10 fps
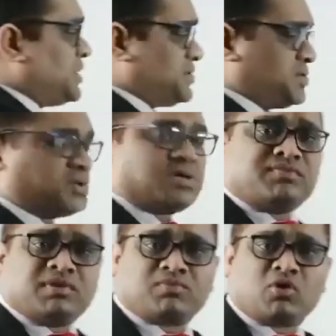restriction
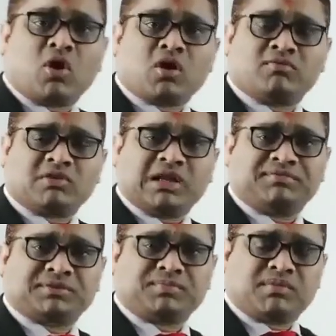will prolong our
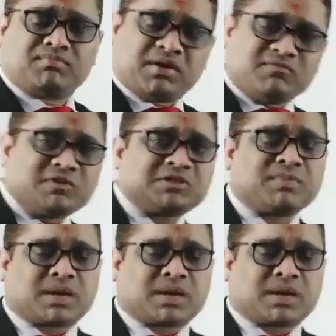lifespan, by which